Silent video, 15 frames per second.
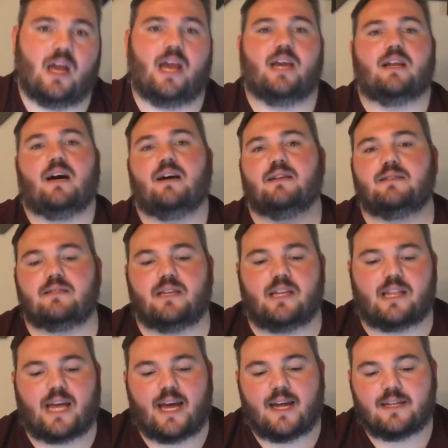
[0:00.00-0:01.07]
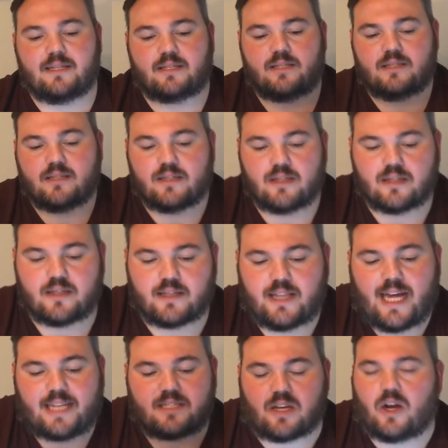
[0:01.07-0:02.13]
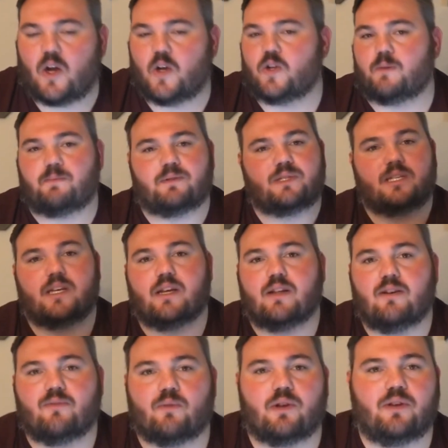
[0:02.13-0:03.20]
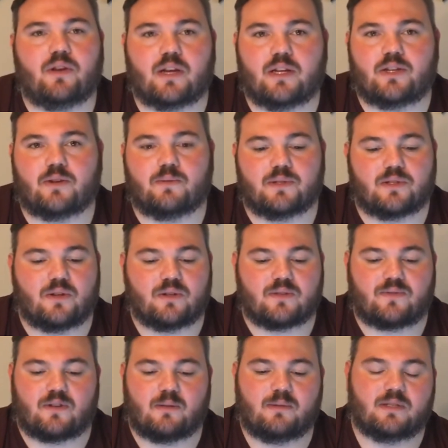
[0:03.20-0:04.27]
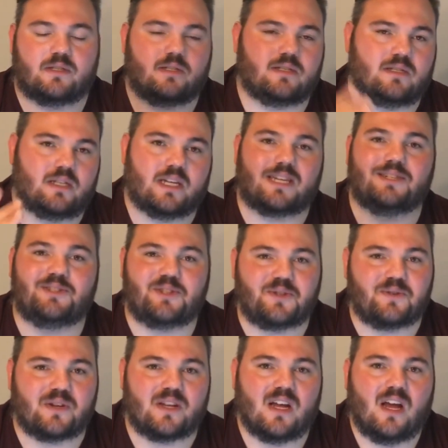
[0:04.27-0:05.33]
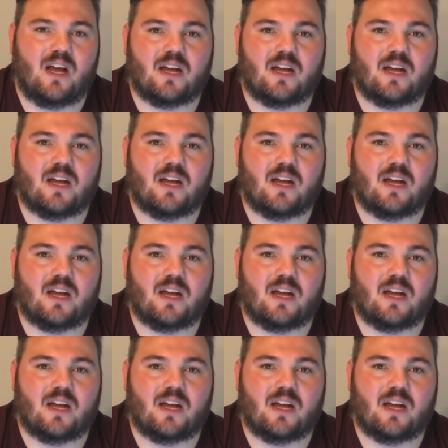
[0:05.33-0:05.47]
And honestly, that's 100% of where you get your results from, is just sticking to it.